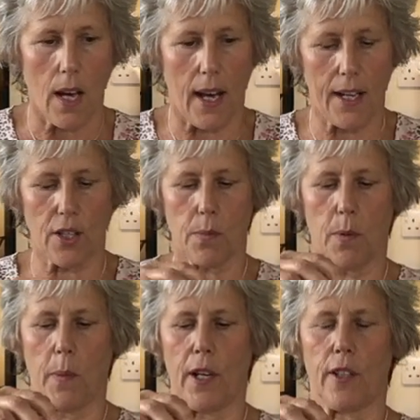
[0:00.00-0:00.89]
I just
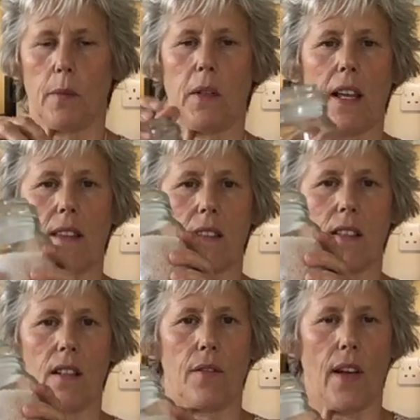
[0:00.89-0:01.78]
prepare them like this
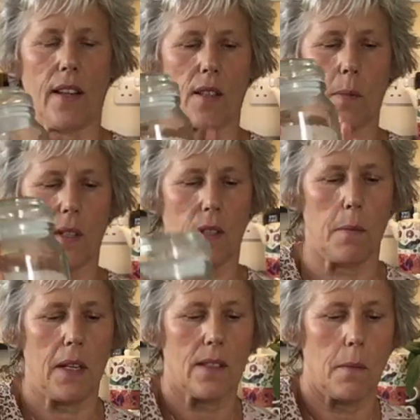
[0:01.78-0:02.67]
in advance because it
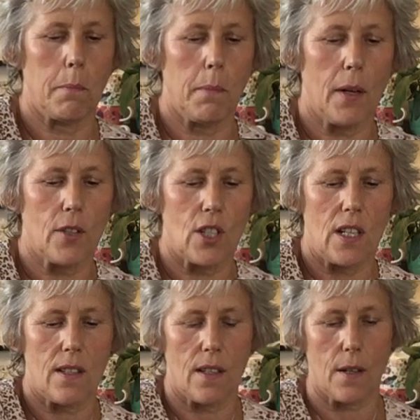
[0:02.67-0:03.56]
makes it much
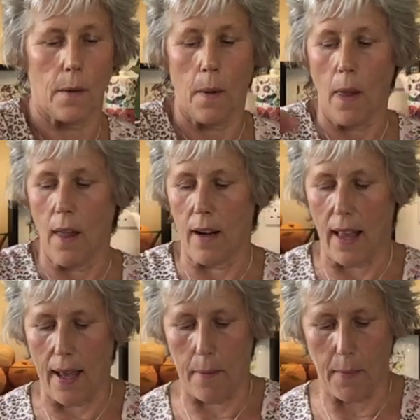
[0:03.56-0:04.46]
easier.
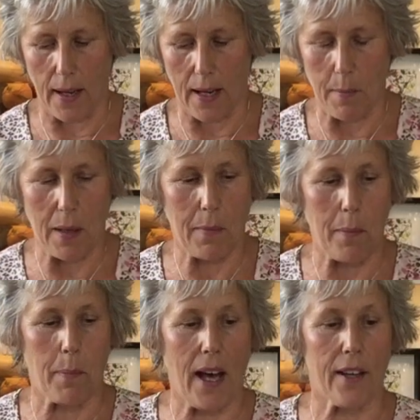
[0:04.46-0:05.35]
And I make my
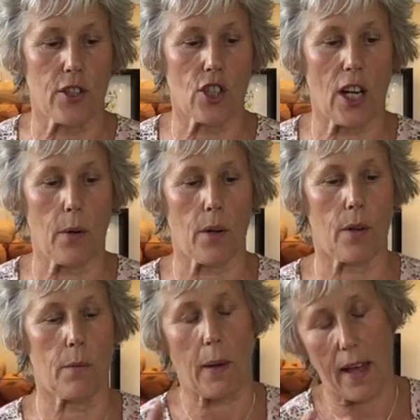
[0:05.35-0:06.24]

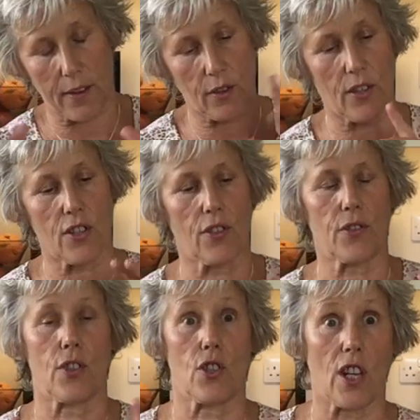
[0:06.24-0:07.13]
bath
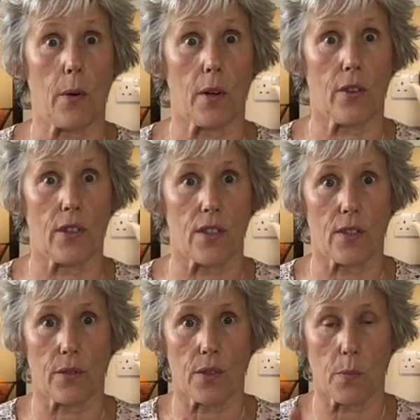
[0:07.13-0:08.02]
crystals and shower
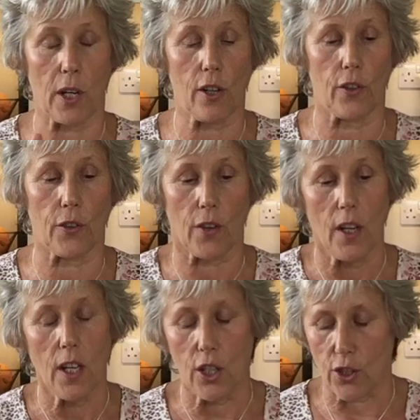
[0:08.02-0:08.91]
crystals sprinkles
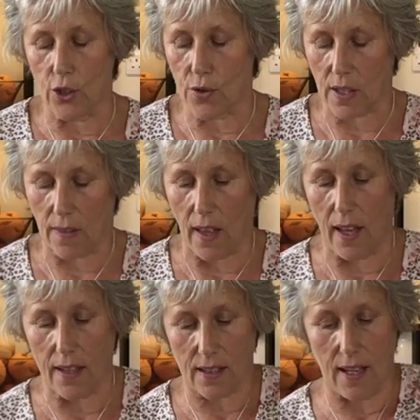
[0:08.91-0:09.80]
using
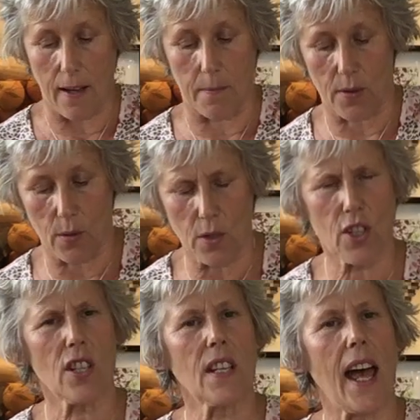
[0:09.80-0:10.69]
that. So it's
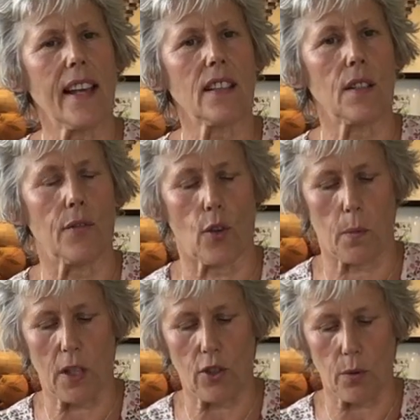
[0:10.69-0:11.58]
just handy for
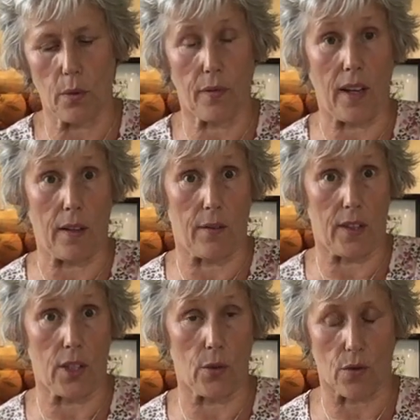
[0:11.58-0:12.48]
me, and you will find
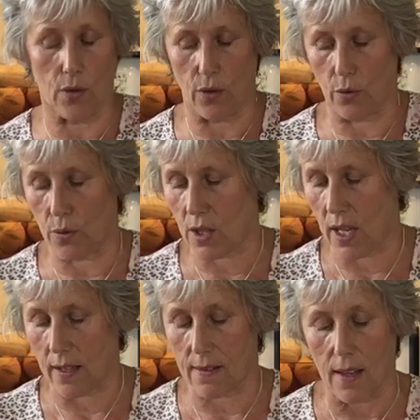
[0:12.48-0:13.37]
videos on those
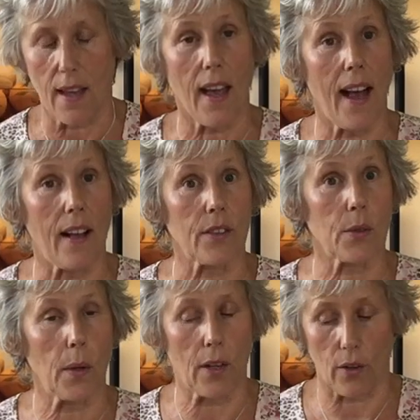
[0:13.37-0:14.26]
things
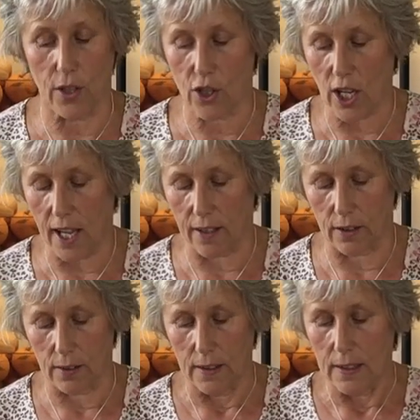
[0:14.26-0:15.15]
elsewhere on the channel.